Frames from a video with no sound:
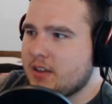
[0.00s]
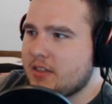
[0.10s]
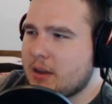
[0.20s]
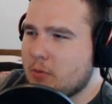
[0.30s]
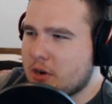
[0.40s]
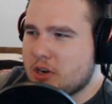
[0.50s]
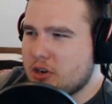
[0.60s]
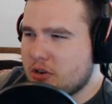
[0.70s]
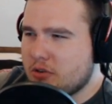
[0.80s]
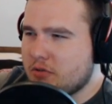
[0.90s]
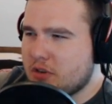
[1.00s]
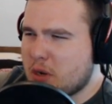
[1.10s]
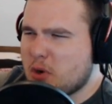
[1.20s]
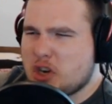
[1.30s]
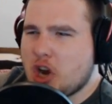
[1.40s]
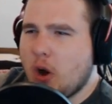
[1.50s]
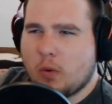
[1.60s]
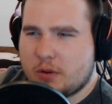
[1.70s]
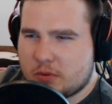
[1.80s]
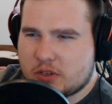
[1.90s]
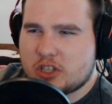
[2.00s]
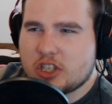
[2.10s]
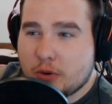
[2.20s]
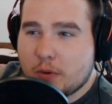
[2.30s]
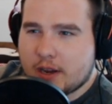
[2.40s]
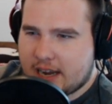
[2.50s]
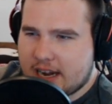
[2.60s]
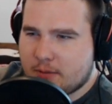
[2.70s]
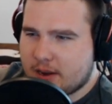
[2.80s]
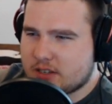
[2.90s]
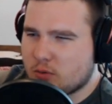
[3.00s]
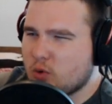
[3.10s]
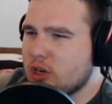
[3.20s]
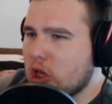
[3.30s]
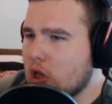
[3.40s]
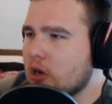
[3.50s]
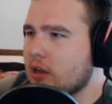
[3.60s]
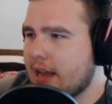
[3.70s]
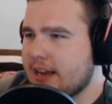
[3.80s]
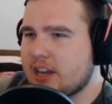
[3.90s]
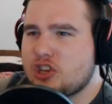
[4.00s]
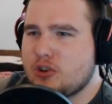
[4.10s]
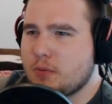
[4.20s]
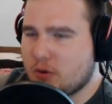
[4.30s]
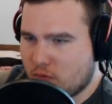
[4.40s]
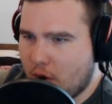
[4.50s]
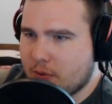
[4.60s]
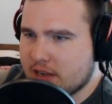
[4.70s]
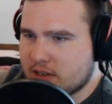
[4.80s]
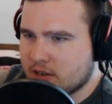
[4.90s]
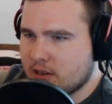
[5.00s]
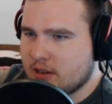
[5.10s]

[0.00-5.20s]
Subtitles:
they wouldn't know what it was doing anyways. It wouldn't look like a human wrote it,